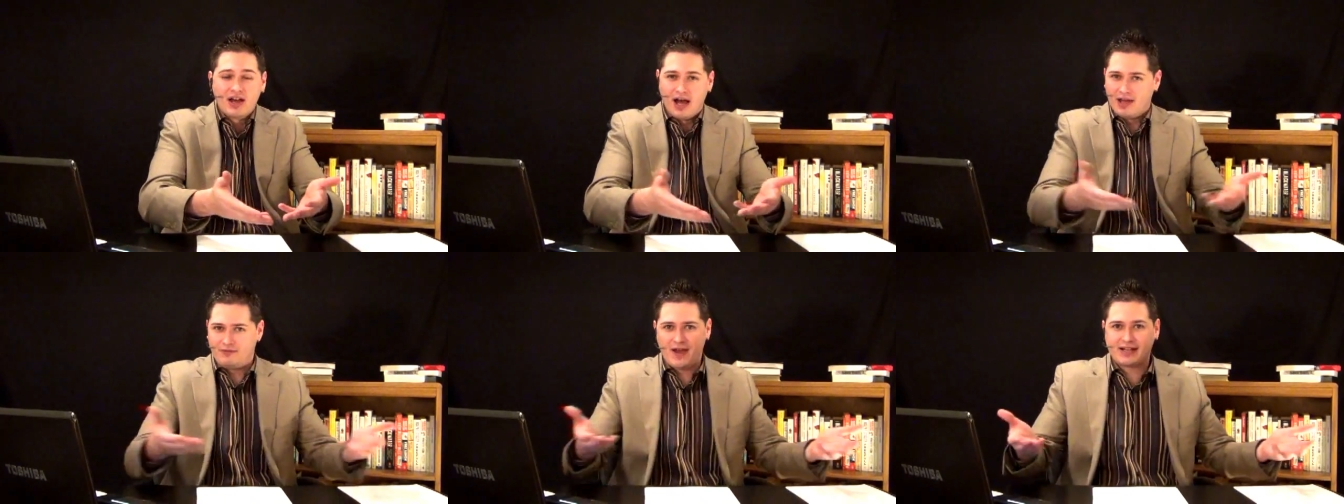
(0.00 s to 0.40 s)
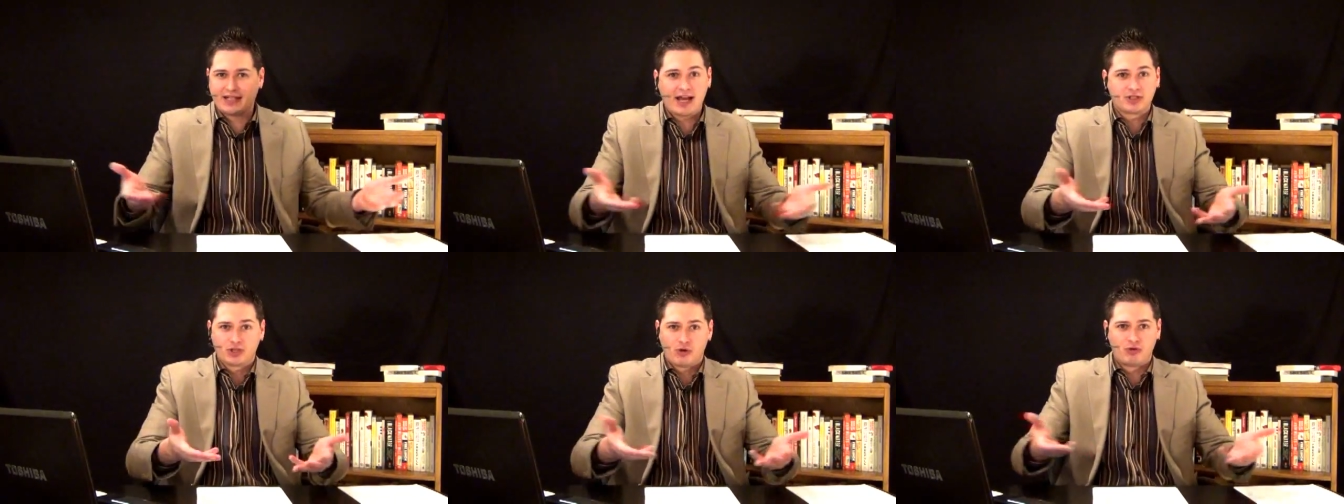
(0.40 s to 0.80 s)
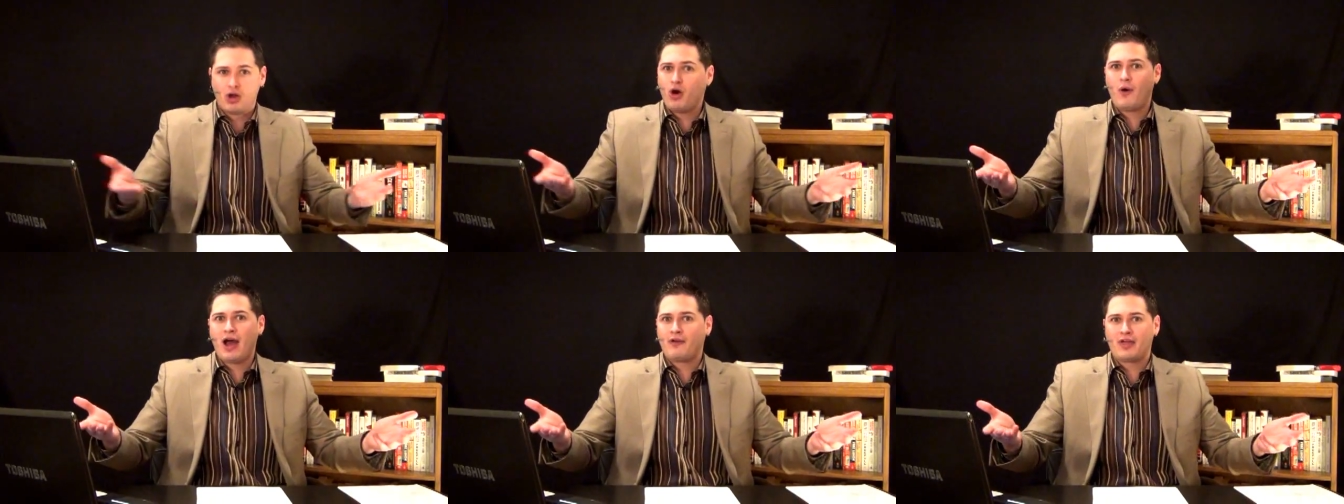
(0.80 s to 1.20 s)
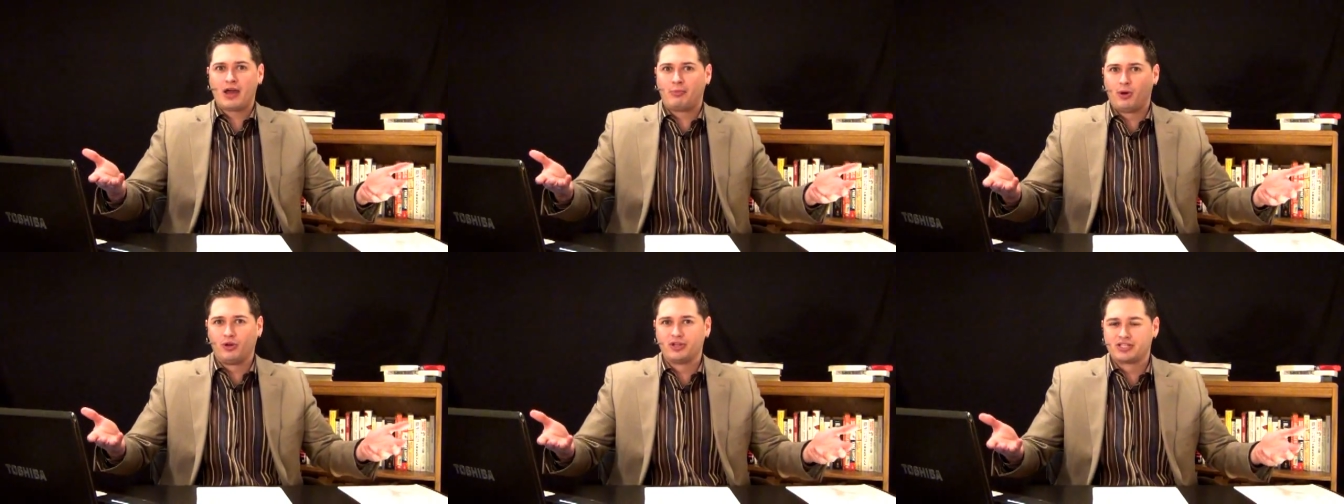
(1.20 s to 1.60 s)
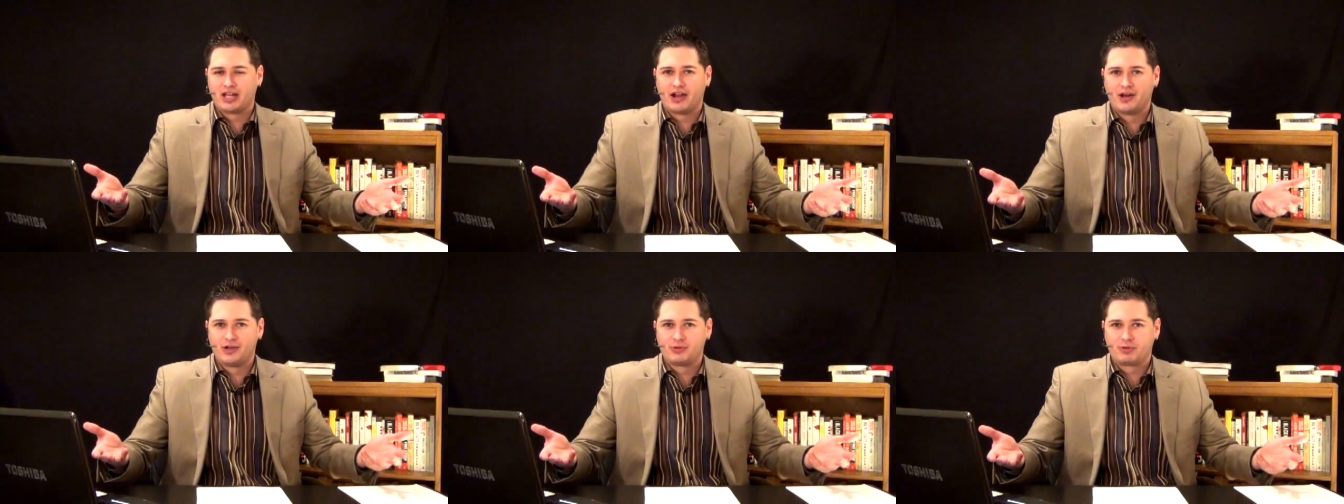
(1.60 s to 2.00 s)
In fact, I don't know how that poll is not
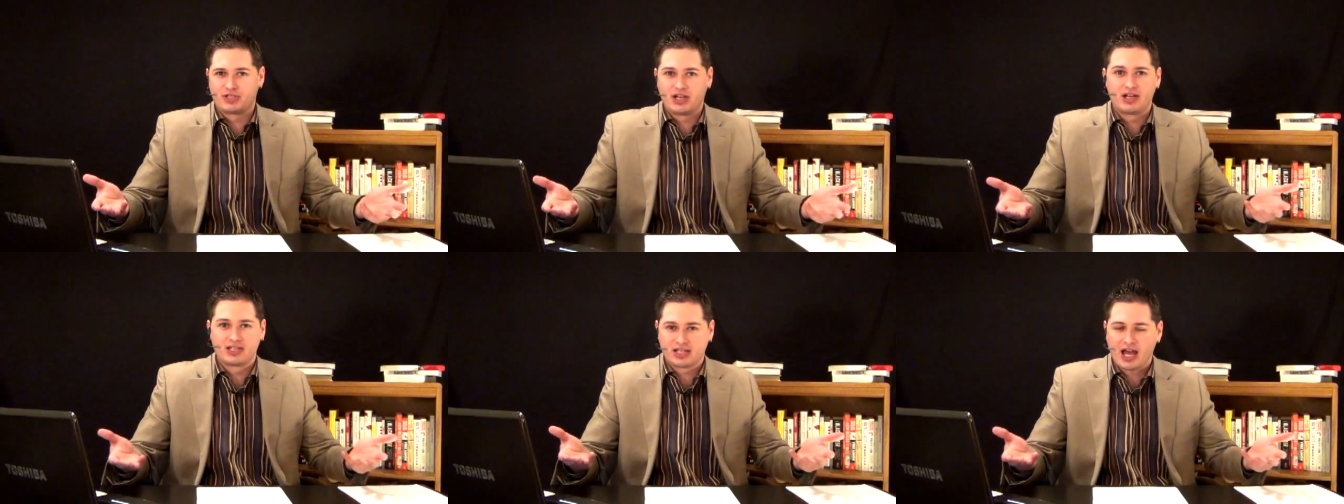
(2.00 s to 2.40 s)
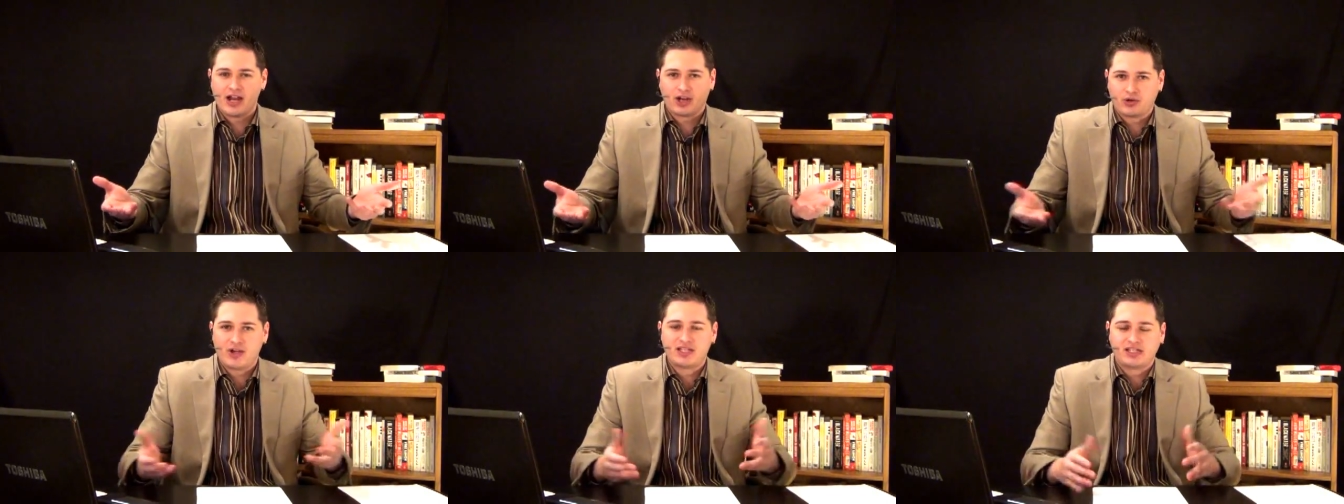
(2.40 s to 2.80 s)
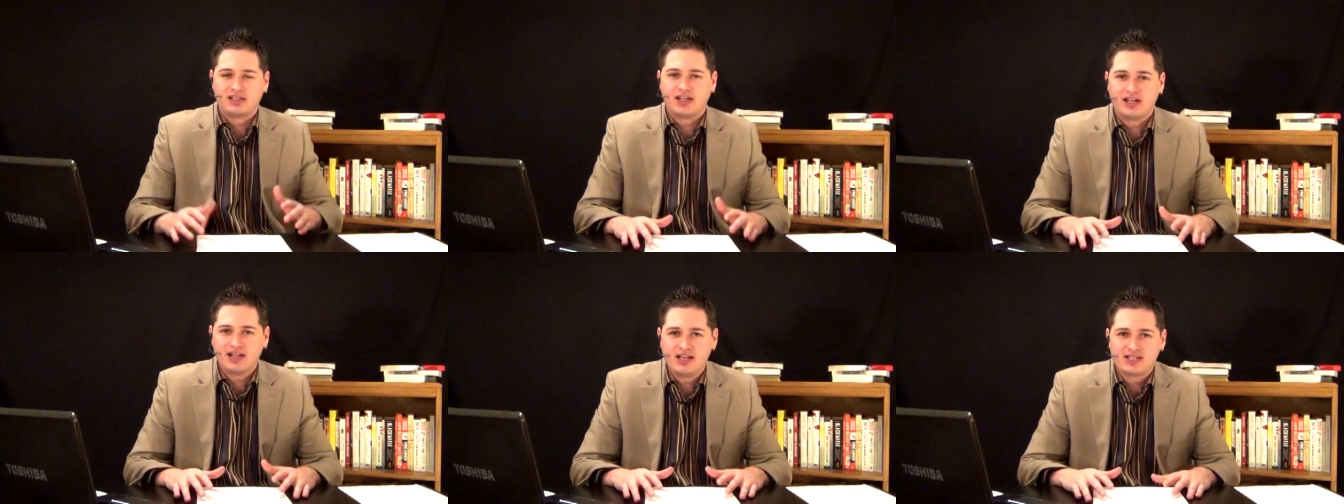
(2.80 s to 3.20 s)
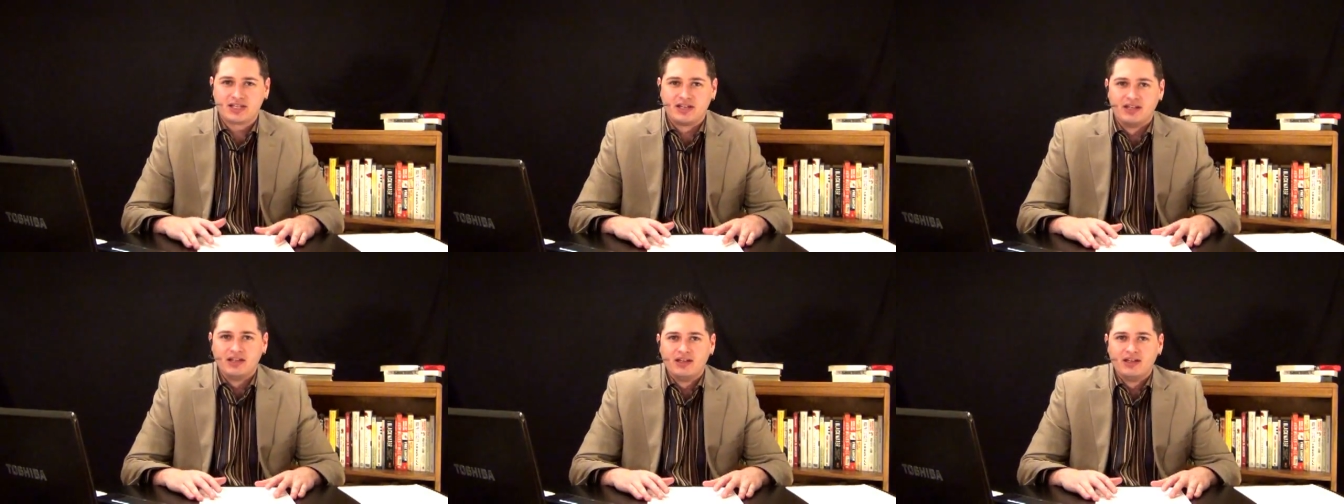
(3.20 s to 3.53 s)
100%. It's kind of crazy that it isn't.